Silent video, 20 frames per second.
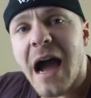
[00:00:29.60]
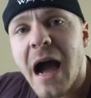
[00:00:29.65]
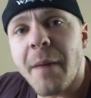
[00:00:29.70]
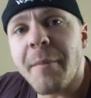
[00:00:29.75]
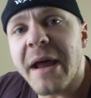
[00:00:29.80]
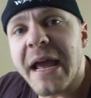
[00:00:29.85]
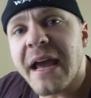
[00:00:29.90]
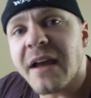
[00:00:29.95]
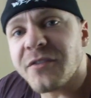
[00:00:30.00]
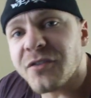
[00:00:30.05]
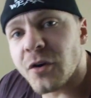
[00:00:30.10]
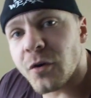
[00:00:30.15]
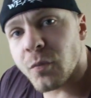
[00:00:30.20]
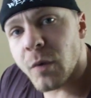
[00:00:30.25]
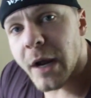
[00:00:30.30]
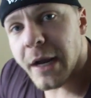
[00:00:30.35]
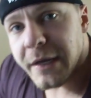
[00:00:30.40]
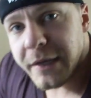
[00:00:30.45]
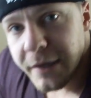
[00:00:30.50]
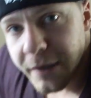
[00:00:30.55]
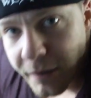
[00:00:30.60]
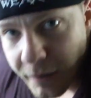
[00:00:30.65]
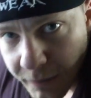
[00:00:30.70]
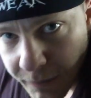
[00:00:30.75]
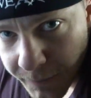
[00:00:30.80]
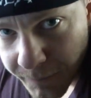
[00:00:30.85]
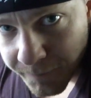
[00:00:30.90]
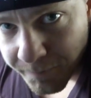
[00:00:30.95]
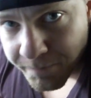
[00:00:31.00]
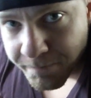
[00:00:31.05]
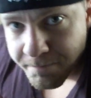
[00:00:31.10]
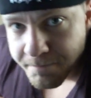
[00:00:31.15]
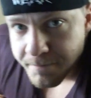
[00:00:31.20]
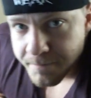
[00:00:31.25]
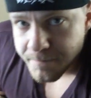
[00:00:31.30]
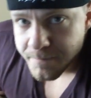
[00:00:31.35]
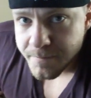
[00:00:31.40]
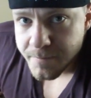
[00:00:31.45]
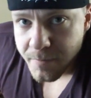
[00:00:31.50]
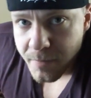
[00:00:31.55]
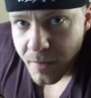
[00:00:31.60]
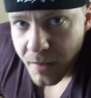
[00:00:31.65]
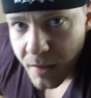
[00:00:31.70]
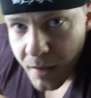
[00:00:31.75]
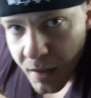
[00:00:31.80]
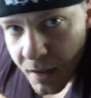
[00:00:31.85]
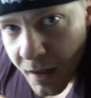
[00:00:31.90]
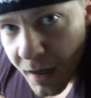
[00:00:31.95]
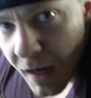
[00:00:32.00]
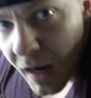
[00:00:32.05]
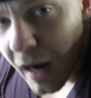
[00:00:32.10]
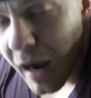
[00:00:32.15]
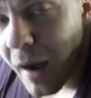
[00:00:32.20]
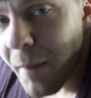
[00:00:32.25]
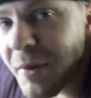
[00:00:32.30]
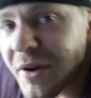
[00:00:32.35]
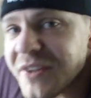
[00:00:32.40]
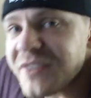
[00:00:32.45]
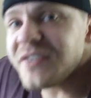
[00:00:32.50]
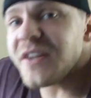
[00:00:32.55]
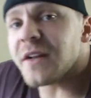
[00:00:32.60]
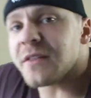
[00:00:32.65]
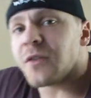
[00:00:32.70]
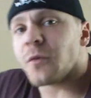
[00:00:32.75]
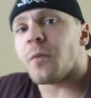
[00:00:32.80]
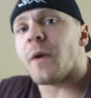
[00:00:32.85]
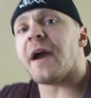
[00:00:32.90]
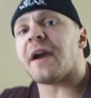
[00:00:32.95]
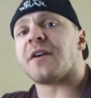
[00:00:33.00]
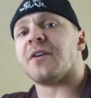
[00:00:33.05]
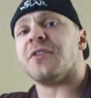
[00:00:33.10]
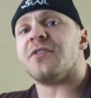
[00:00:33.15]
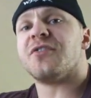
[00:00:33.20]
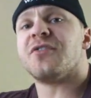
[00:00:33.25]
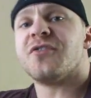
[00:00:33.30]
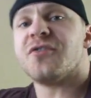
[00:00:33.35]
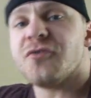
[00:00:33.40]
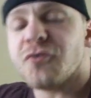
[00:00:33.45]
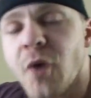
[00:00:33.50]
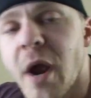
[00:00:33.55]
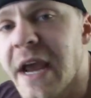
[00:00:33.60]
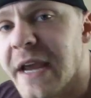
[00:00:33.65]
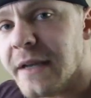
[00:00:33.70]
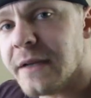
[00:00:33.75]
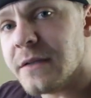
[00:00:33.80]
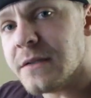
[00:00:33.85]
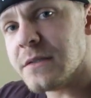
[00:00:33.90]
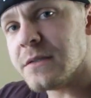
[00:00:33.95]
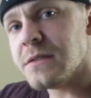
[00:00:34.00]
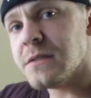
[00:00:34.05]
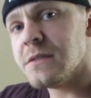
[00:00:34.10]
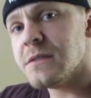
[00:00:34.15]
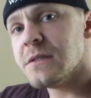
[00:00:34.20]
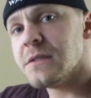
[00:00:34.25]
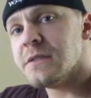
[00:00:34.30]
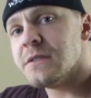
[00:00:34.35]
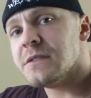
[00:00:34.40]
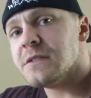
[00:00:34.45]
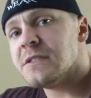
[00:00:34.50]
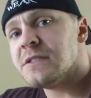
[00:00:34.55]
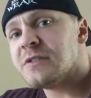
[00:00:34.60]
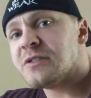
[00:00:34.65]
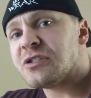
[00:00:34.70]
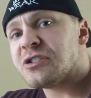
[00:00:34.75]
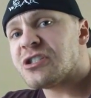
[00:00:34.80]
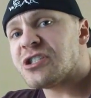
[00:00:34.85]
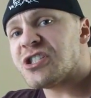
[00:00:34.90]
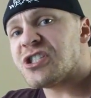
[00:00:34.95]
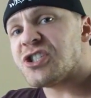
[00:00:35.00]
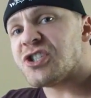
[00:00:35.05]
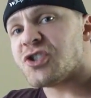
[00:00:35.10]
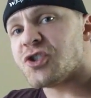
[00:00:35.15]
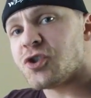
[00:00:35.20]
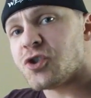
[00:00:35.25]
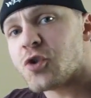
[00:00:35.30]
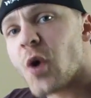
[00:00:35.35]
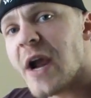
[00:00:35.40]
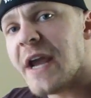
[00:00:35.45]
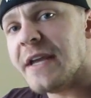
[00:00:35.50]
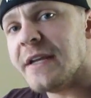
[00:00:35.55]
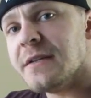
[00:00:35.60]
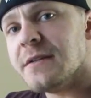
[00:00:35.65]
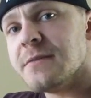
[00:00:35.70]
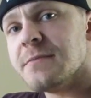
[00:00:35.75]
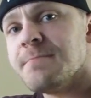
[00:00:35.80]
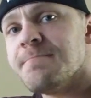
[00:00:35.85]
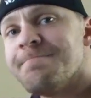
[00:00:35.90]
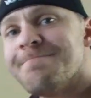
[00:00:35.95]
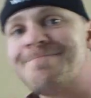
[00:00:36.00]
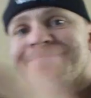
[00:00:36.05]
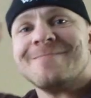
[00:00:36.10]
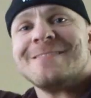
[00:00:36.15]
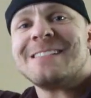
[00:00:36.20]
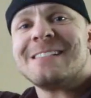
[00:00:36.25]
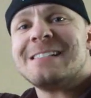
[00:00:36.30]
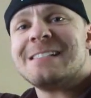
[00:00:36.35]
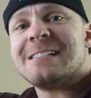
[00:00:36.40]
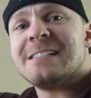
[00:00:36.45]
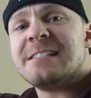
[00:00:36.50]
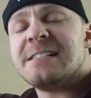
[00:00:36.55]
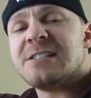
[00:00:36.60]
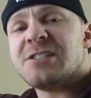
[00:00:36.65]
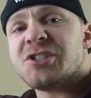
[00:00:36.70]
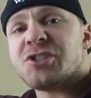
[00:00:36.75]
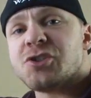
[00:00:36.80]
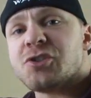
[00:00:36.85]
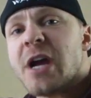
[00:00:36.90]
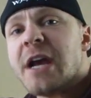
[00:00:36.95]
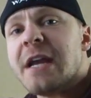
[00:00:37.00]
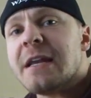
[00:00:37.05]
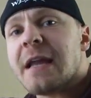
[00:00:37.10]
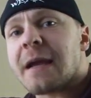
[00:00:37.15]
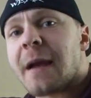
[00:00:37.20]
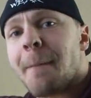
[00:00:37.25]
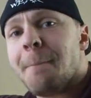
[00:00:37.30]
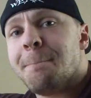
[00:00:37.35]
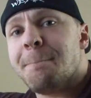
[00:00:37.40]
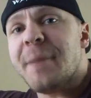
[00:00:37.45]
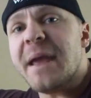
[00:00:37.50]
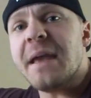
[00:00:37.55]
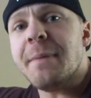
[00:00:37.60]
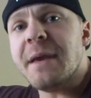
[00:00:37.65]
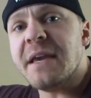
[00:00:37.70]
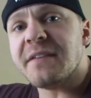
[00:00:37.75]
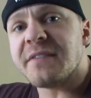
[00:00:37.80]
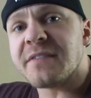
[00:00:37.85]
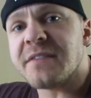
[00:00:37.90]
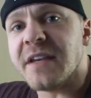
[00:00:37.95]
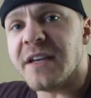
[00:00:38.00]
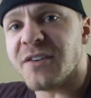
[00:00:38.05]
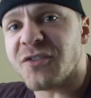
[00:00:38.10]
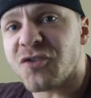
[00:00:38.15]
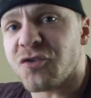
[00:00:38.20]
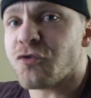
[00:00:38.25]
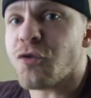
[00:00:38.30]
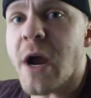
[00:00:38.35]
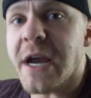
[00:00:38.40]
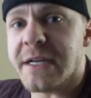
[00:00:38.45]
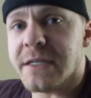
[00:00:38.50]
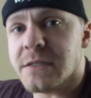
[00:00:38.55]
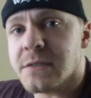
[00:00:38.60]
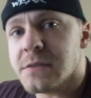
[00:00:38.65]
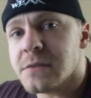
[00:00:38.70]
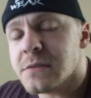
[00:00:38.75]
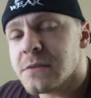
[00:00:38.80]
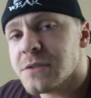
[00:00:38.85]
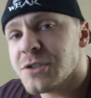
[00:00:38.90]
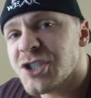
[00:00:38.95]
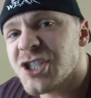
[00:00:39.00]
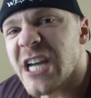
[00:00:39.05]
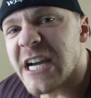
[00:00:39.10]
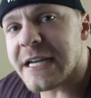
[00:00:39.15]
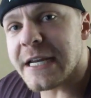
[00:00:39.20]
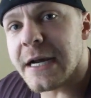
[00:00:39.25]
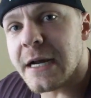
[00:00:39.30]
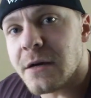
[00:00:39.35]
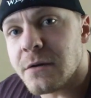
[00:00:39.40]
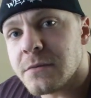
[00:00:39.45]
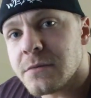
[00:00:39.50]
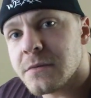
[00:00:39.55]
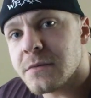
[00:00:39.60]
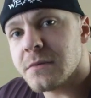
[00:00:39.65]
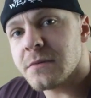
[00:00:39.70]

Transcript: I'm gonna answer it right here. I'm gonna set the record straight. Straight. Straight like a BBC. Straight. Check it out.